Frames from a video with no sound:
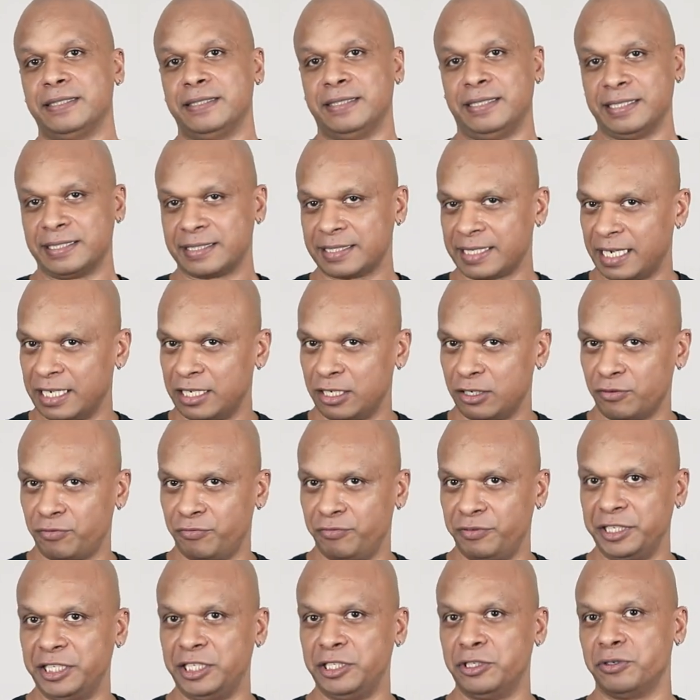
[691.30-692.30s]
this kind
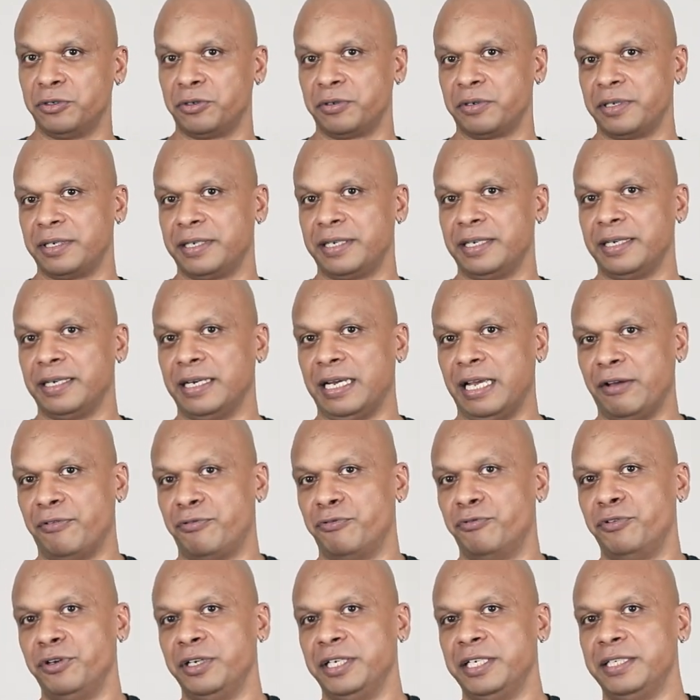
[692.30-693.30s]
of video.
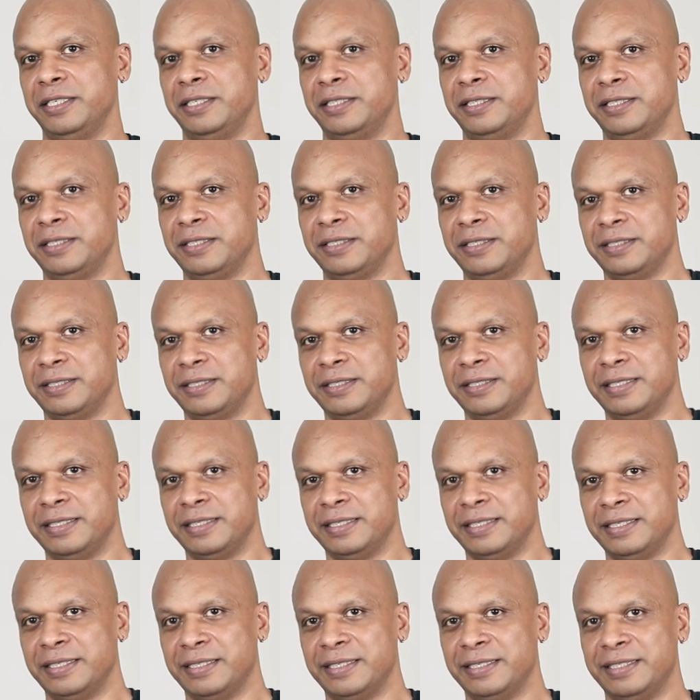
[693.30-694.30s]
If we
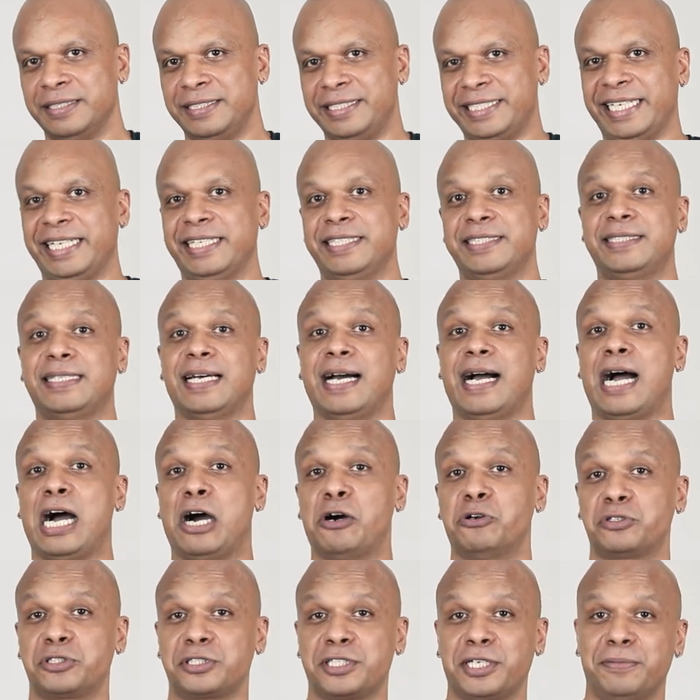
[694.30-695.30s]
change the
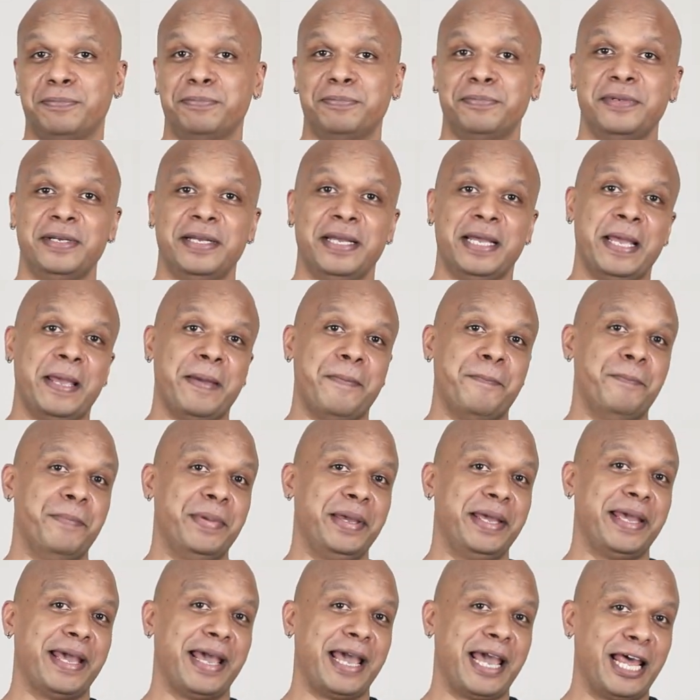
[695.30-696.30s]
outcome,
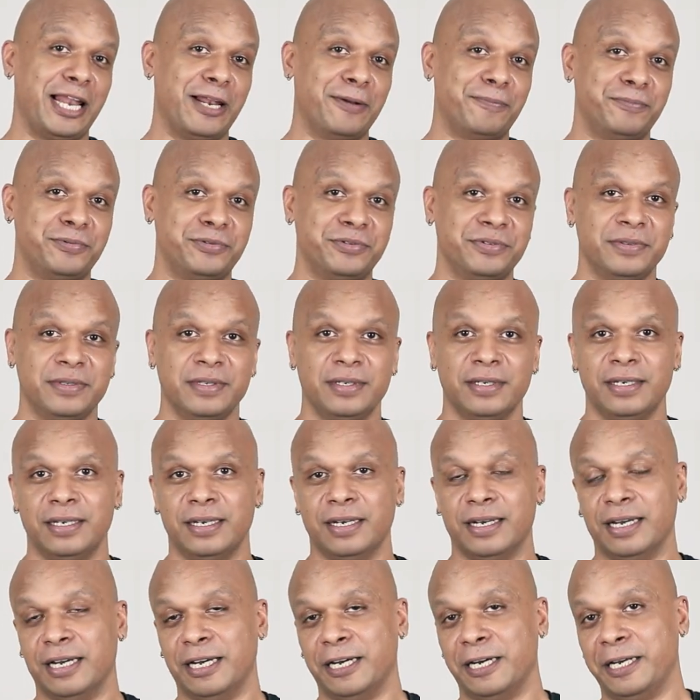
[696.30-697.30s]
may help
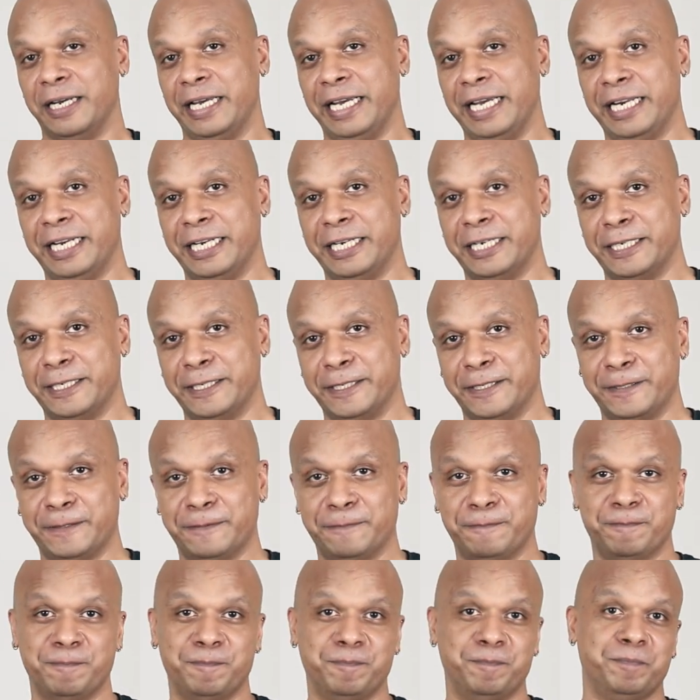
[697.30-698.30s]
in
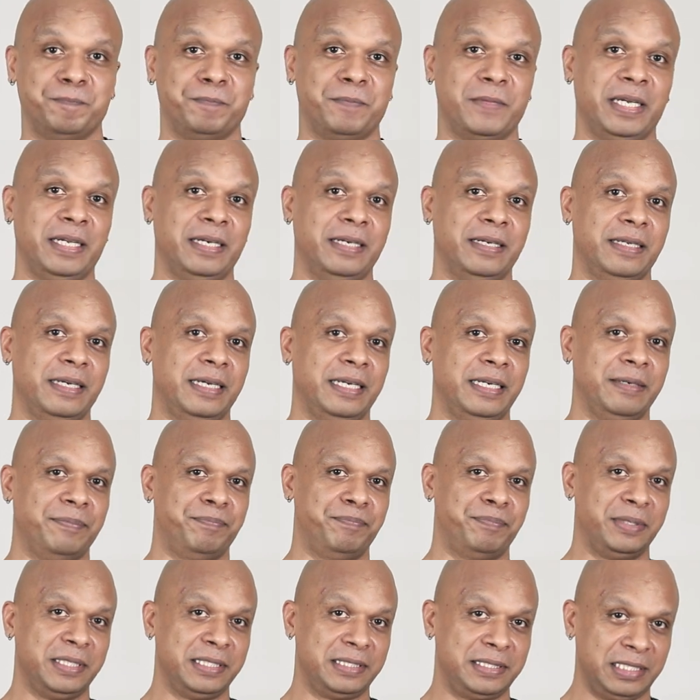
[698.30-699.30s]

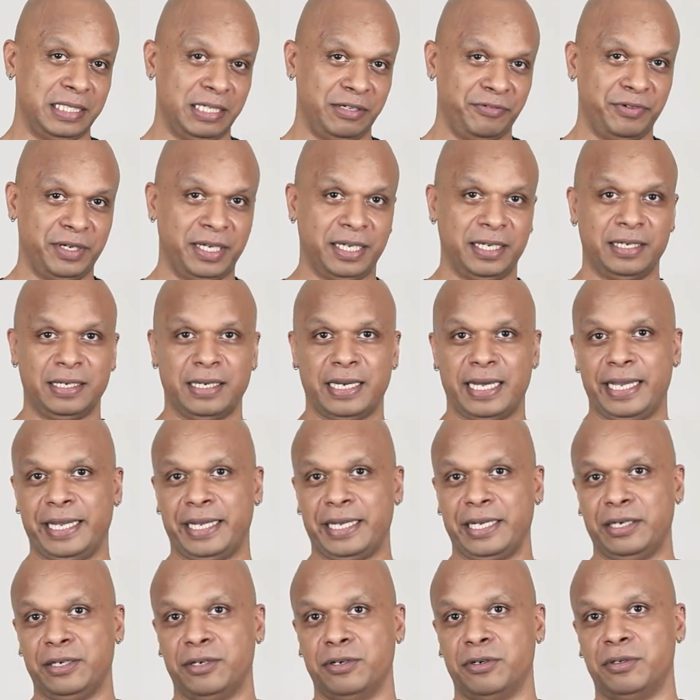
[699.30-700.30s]
perceiving,
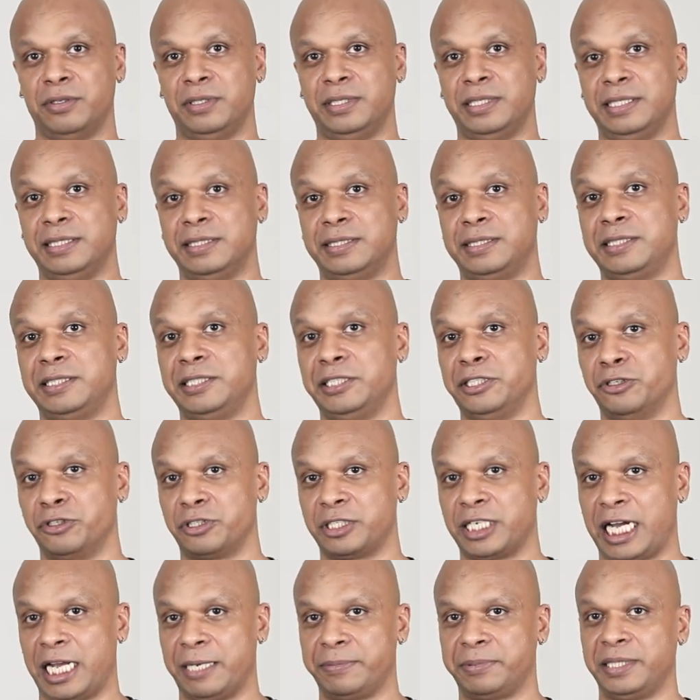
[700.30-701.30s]
like, you know, these
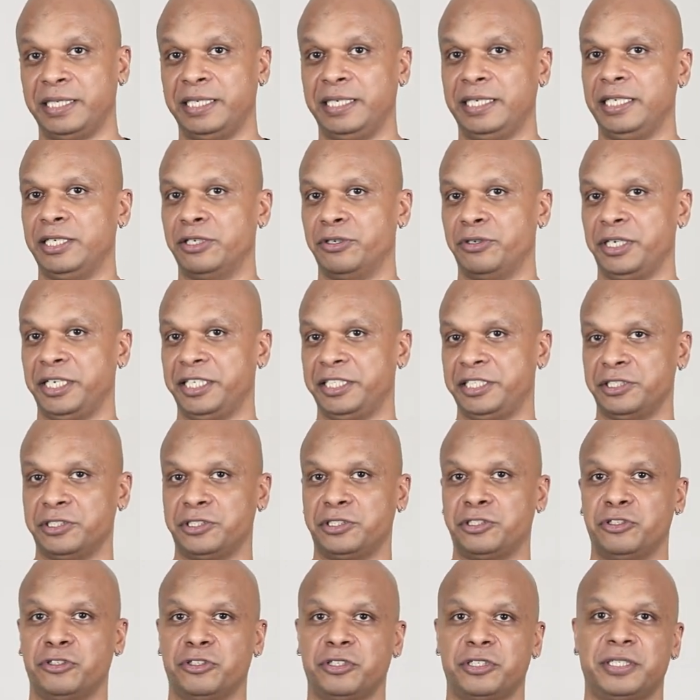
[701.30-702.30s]
stereotypes, Indian or Asian
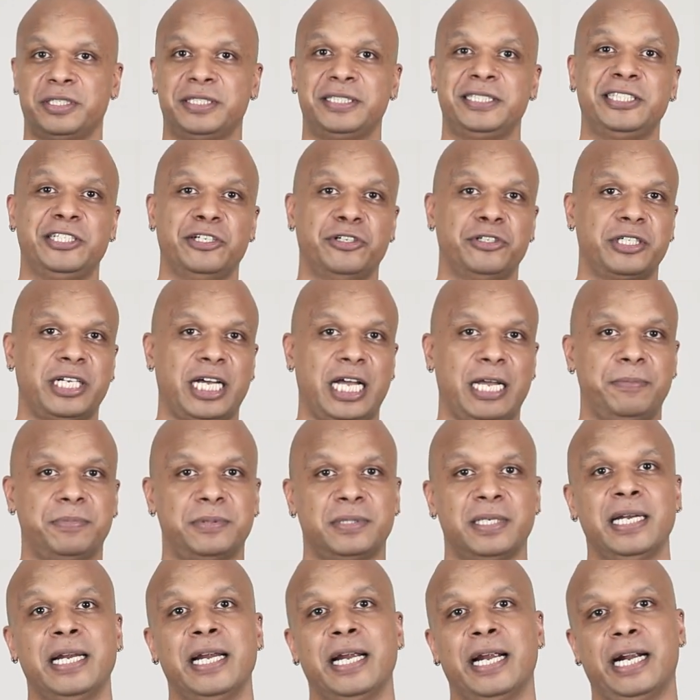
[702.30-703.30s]

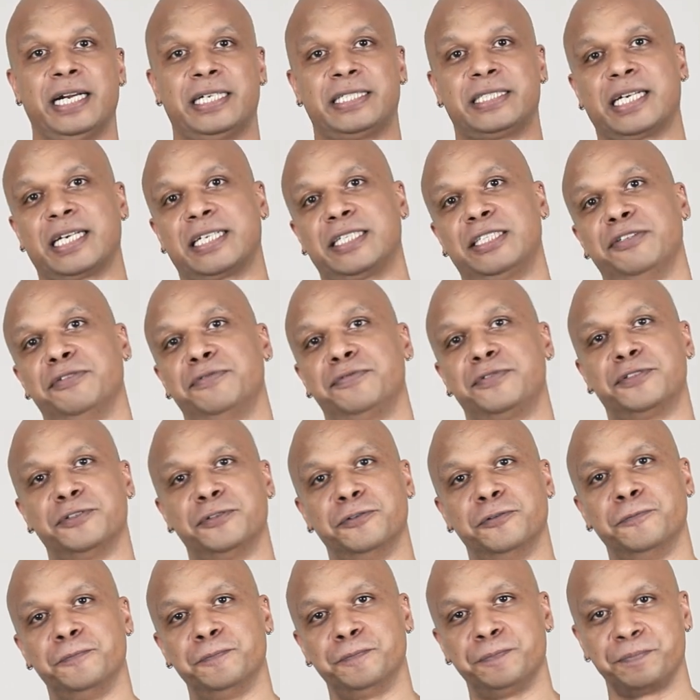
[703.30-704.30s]
stereotypes, attractive
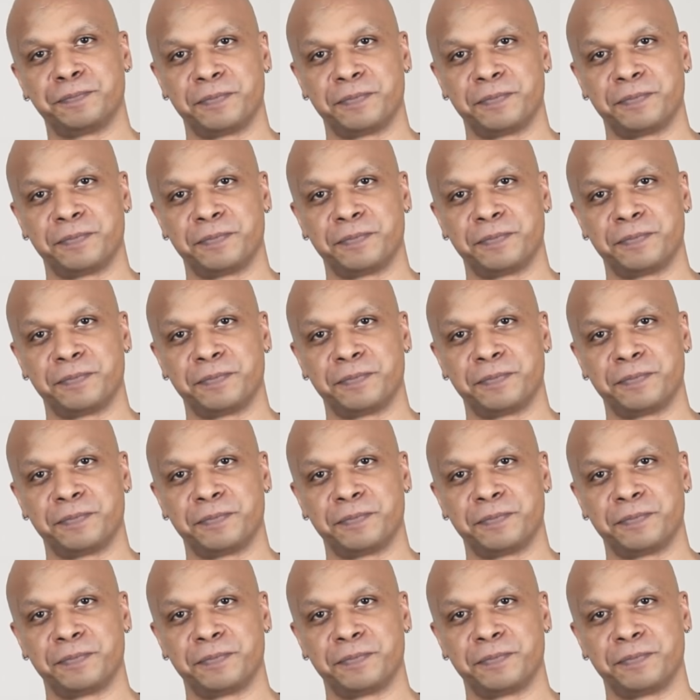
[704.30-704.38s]
to